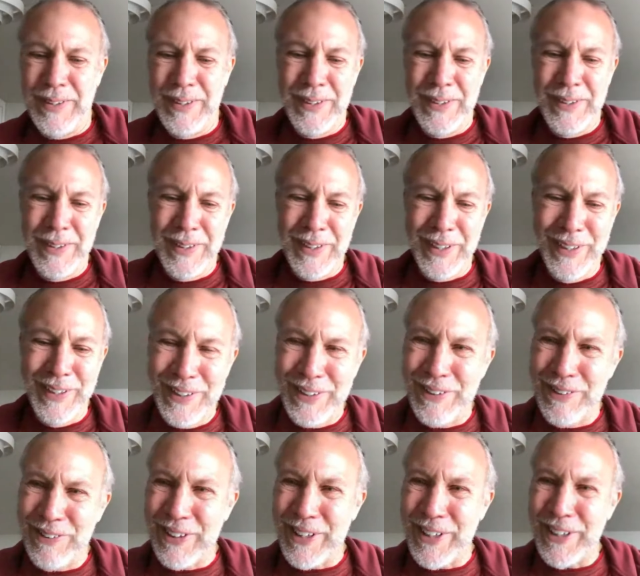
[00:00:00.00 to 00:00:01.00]
a
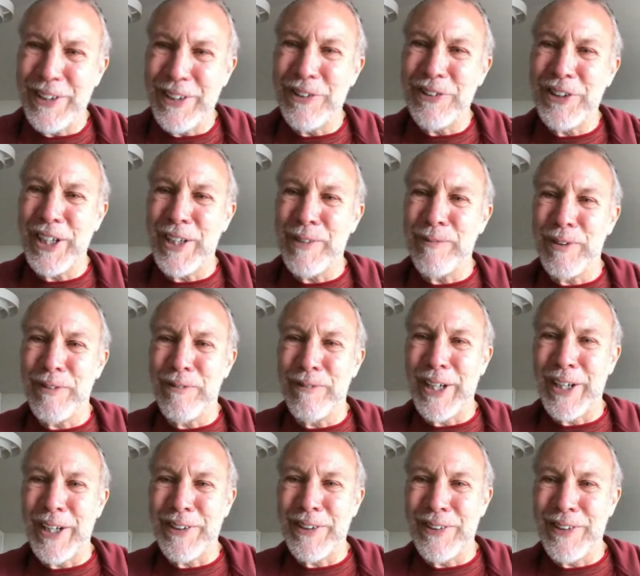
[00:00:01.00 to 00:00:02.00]
lot of entertainment
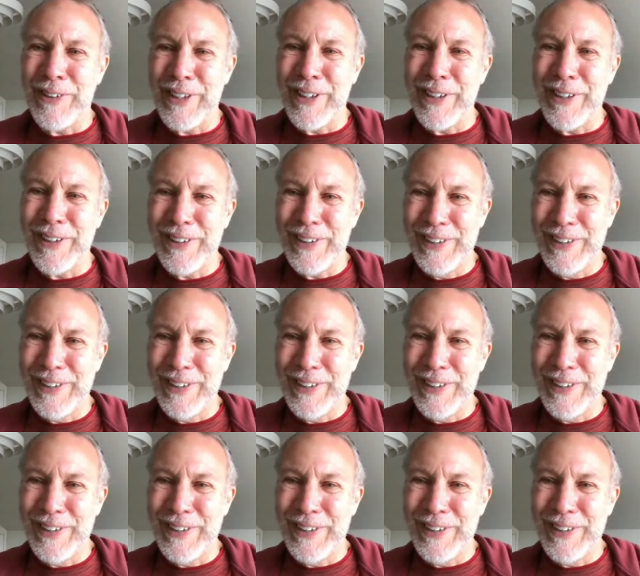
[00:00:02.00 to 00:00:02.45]
value there.